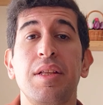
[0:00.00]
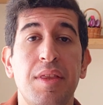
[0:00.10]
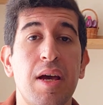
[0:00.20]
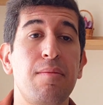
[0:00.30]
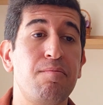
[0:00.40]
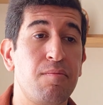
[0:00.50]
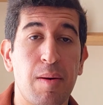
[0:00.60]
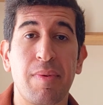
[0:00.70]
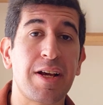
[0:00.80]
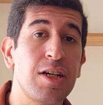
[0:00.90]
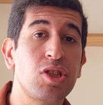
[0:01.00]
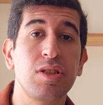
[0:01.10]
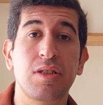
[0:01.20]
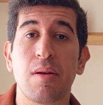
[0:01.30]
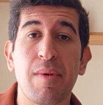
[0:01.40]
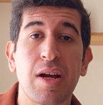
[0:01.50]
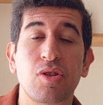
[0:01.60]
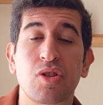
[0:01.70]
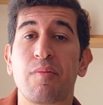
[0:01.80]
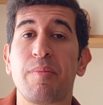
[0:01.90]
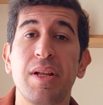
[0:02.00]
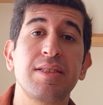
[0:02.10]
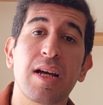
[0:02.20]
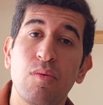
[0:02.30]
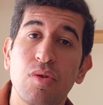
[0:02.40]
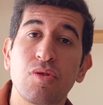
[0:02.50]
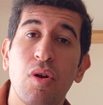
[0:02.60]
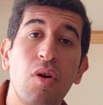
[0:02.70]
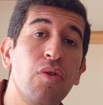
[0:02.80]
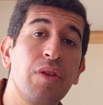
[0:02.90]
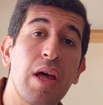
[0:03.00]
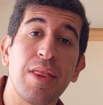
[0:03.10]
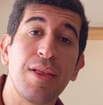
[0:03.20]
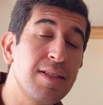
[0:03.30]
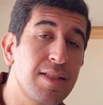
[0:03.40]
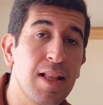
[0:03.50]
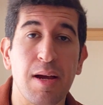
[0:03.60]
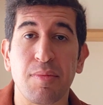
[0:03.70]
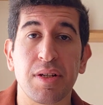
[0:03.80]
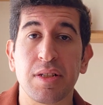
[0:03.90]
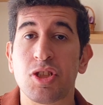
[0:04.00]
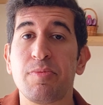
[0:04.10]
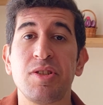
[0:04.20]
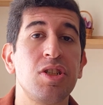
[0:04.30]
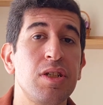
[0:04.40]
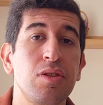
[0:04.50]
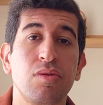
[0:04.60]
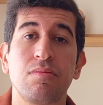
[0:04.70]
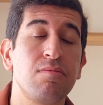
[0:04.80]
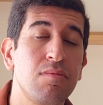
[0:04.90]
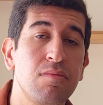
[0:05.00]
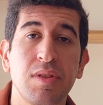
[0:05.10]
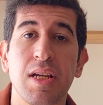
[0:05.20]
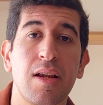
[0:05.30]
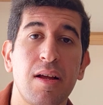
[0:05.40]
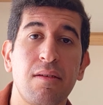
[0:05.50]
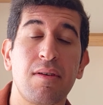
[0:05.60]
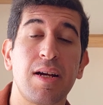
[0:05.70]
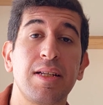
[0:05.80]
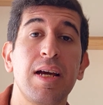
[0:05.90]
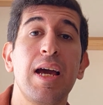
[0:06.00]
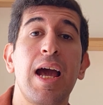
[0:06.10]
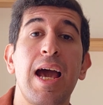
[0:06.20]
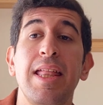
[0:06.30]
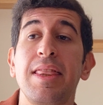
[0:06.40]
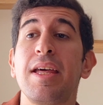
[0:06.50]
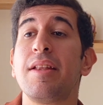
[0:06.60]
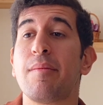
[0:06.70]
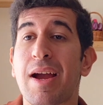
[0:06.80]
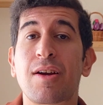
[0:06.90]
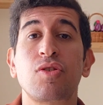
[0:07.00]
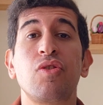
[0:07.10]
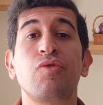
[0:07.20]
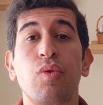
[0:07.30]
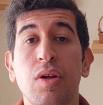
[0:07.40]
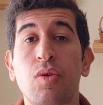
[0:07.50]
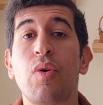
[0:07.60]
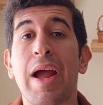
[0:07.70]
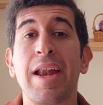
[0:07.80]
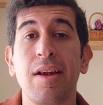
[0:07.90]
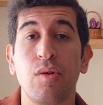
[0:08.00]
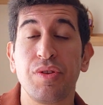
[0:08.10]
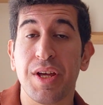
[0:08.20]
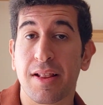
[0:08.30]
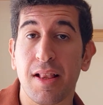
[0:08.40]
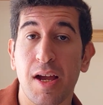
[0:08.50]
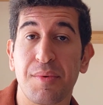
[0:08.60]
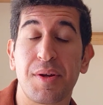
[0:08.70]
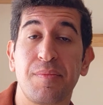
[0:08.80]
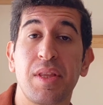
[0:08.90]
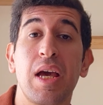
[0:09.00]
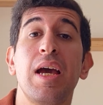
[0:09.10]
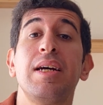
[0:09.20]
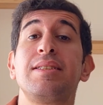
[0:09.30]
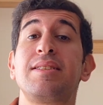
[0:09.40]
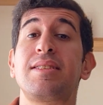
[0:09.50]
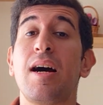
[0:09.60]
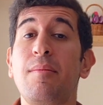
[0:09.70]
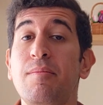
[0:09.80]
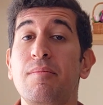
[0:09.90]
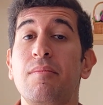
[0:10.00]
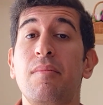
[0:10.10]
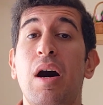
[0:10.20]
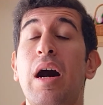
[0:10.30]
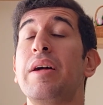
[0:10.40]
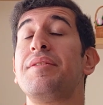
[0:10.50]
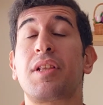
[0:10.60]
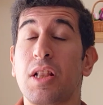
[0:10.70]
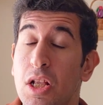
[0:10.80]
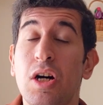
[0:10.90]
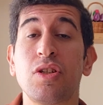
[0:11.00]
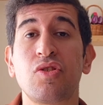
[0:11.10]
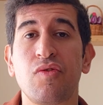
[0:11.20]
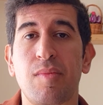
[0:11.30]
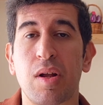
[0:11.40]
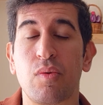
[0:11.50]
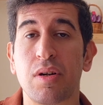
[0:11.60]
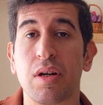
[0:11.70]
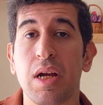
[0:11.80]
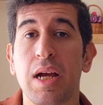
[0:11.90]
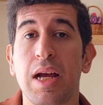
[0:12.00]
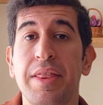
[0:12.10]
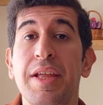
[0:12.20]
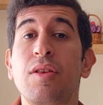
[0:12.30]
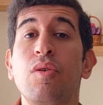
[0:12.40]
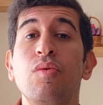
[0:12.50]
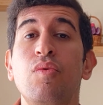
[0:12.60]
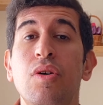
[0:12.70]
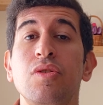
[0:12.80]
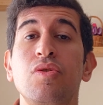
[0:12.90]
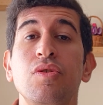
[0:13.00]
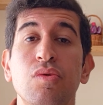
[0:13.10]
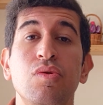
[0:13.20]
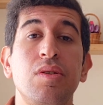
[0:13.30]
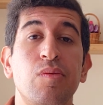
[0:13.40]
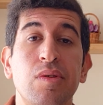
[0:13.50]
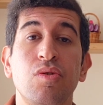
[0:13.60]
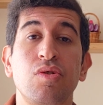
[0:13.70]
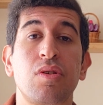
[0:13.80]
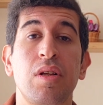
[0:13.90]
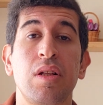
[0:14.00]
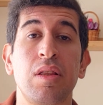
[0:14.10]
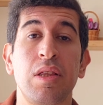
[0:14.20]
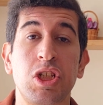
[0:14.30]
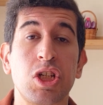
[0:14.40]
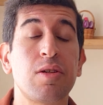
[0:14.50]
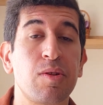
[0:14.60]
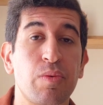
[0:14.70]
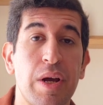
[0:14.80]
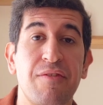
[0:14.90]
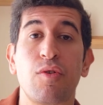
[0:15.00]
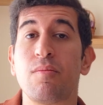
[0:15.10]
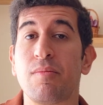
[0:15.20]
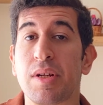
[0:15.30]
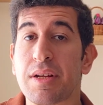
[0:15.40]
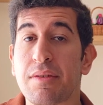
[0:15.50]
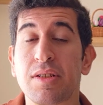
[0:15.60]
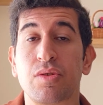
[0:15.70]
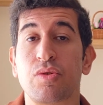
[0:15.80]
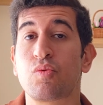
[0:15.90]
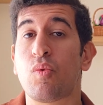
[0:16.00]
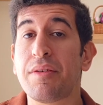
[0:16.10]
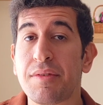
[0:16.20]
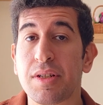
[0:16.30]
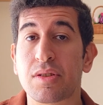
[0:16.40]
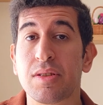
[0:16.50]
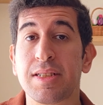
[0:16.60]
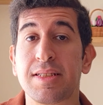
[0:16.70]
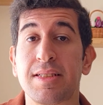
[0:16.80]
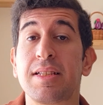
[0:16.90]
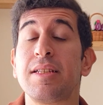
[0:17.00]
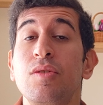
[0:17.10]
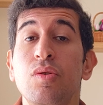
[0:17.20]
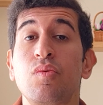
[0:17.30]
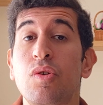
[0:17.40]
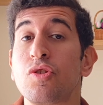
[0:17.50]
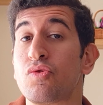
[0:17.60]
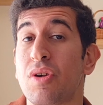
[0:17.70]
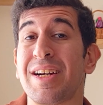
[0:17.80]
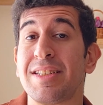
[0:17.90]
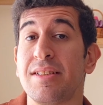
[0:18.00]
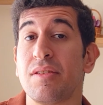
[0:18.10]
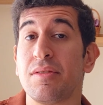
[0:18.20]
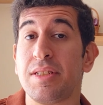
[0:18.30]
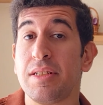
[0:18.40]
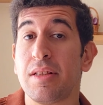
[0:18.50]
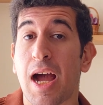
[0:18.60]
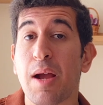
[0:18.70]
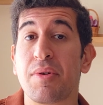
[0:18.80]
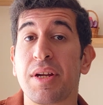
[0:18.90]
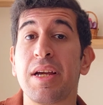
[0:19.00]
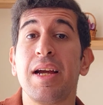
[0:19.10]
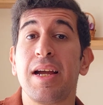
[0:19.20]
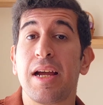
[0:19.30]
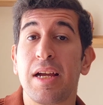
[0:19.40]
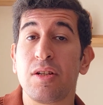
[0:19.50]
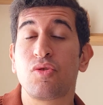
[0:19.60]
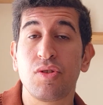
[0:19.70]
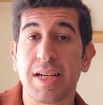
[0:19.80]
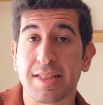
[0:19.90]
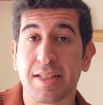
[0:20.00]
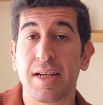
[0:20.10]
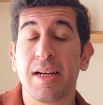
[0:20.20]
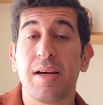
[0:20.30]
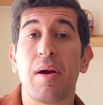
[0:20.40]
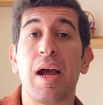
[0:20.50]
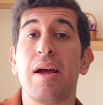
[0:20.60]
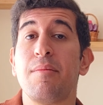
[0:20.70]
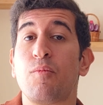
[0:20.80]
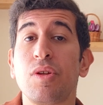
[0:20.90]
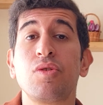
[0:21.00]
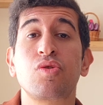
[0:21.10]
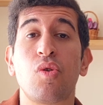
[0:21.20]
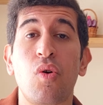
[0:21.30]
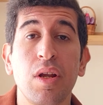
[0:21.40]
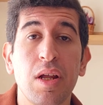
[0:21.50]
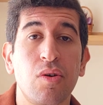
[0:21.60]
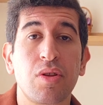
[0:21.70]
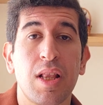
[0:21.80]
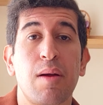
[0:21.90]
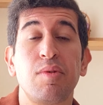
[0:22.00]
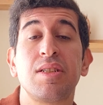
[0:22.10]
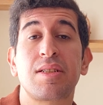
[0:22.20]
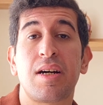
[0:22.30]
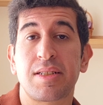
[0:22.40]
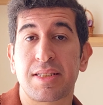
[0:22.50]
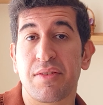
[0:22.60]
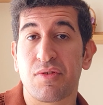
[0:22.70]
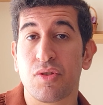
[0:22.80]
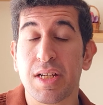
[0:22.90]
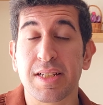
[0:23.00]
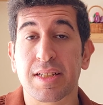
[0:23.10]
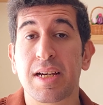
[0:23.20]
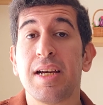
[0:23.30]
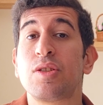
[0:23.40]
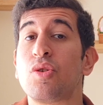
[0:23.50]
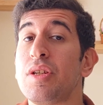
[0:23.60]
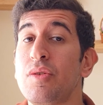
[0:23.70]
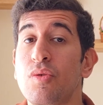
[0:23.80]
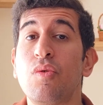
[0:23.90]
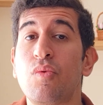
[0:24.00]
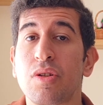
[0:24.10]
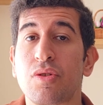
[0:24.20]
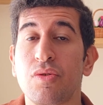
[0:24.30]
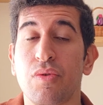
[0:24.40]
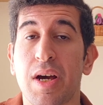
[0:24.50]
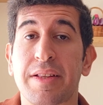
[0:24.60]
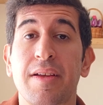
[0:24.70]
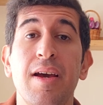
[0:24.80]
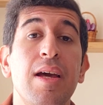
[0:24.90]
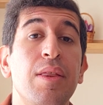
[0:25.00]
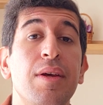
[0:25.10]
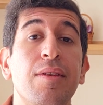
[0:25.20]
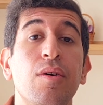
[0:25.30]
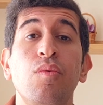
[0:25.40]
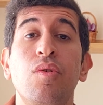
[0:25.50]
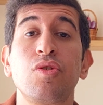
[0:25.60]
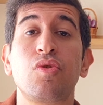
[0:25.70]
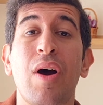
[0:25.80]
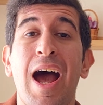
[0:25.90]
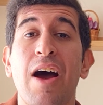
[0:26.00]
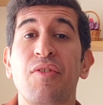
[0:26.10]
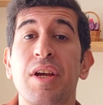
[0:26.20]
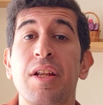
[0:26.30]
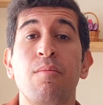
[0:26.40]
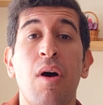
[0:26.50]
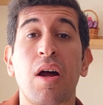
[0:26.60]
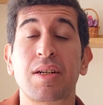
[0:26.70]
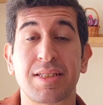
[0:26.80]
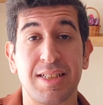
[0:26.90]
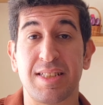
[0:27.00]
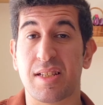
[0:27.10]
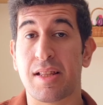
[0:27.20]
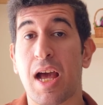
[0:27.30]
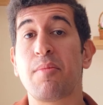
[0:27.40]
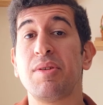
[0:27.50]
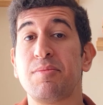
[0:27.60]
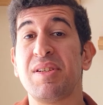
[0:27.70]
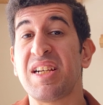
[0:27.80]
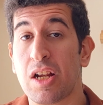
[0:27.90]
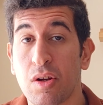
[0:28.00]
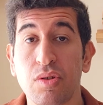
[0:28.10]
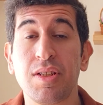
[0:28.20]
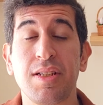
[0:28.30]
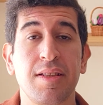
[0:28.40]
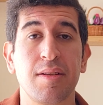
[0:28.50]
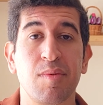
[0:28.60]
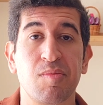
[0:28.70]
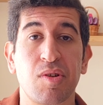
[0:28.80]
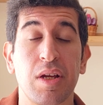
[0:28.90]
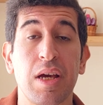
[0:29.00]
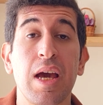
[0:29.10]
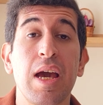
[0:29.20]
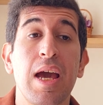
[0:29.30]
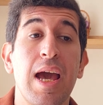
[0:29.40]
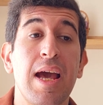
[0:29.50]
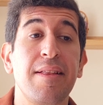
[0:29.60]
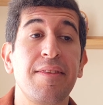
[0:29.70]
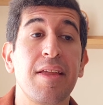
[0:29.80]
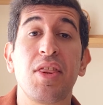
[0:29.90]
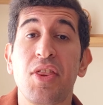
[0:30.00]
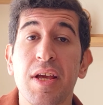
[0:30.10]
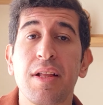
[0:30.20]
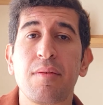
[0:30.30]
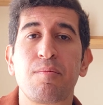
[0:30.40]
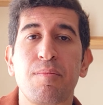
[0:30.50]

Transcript: The application tells Microsoft, please, I want to load this library, gbg.dll, right? And then the Microsoft will go and load that library. Some and lots of malware, they don't want to use the Windows legitimate way for many reasons. One reason is that don't want to write their library into disk, and Windows only load libraries that are saved on disk, so they don't want to do that. They don't want to have any marks that this library is being loaded in the memory, and they